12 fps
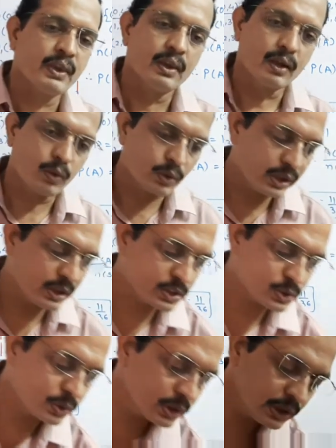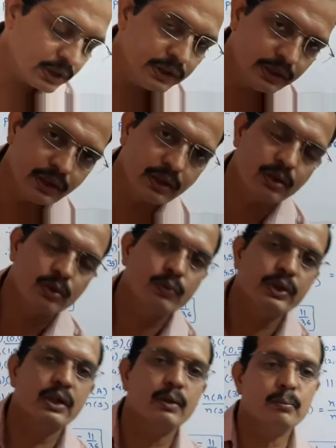Now dear student, here
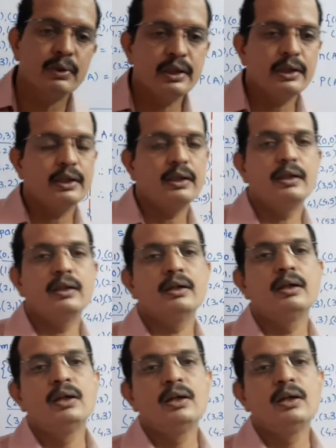we completed the